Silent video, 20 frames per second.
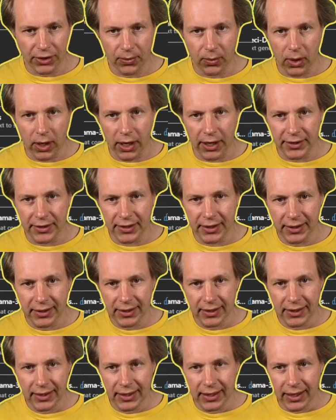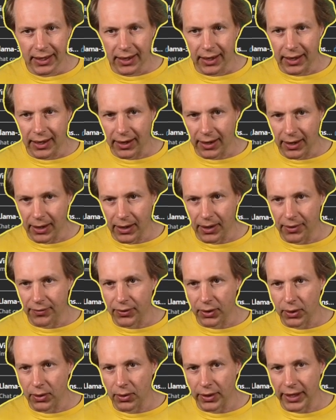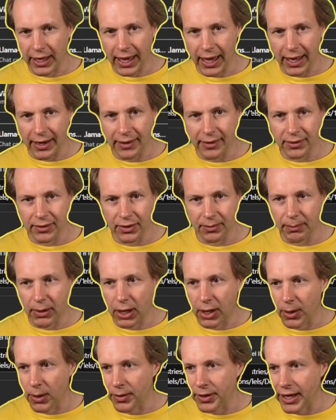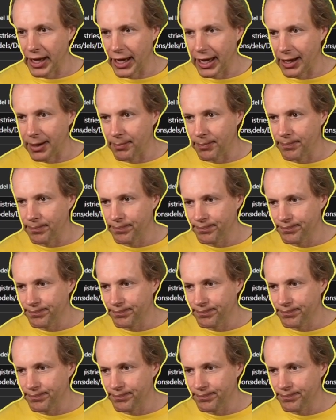you want. If you look at the model name,